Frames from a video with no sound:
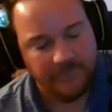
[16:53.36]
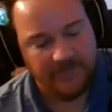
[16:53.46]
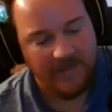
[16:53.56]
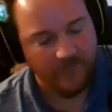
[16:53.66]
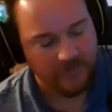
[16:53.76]

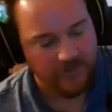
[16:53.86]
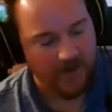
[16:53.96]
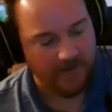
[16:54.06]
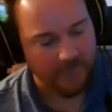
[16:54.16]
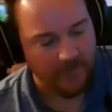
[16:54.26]
Dave was
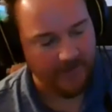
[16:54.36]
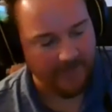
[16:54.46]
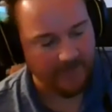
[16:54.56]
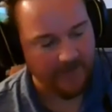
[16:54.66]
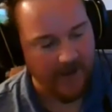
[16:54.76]
talking about,
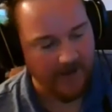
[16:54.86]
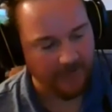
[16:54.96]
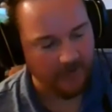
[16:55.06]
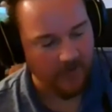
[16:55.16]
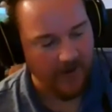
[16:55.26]
the guy on
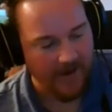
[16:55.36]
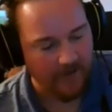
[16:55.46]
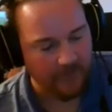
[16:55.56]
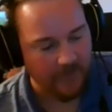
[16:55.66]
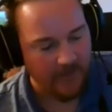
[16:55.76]
the
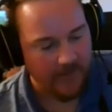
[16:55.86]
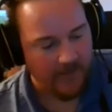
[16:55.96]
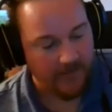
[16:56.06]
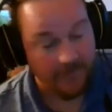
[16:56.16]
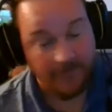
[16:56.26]
Greyhound,
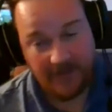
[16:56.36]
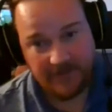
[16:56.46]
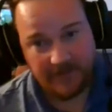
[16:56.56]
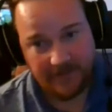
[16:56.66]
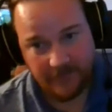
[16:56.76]
the bus,
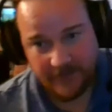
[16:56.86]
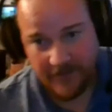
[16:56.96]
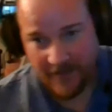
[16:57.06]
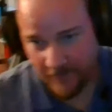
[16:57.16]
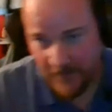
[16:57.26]

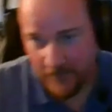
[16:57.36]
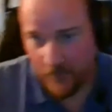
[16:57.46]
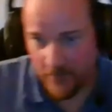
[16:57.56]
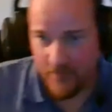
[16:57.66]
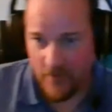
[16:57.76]
people
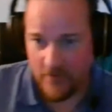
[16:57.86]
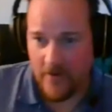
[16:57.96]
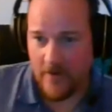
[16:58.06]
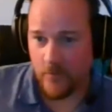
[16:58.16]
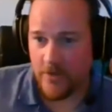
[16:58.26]
were throwing
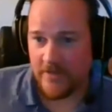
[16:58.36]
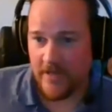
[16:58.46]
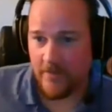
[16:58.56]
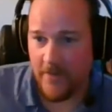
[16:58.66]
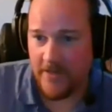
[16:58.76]
around words
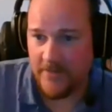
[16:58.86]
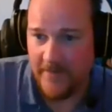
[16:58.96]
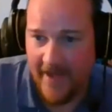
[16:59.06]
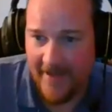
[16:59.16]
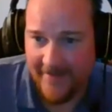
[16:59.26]
like bus
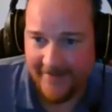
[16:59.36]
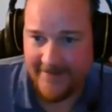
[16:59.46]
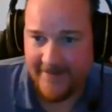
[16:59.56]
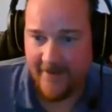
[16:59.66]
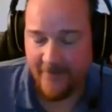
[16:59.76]
beheading and
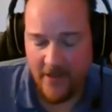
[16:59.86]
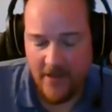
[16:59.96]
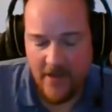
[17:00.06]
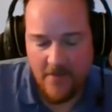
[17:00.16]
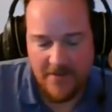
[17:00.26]
stuff,
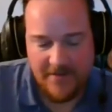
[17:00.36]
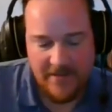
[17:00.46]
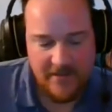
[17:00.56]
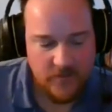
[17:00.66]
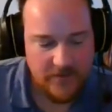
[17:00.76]
but
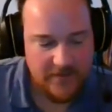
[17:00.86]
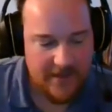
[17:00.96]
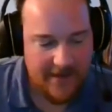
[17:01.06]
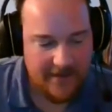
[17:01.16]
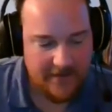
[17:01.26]
this was
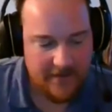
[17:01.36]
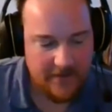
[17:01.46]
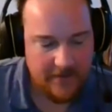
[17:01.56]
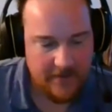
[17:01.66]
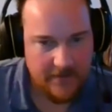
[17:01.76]

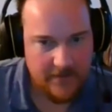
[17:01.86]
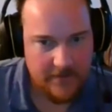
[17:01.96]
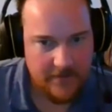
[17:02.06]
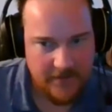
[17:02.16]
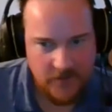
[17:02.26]

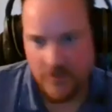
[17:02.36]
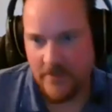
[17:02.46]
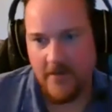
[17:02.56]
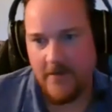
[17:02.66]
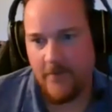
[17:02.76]
in
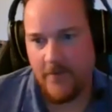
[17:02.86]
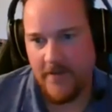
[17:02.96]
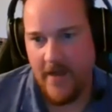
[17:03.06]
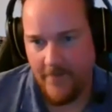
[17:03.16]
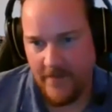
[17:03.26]
a different
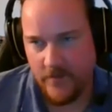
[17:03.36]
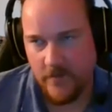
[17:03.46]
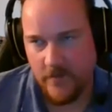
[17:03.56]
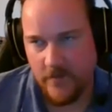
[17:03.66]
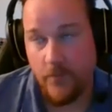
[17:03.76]
time. This was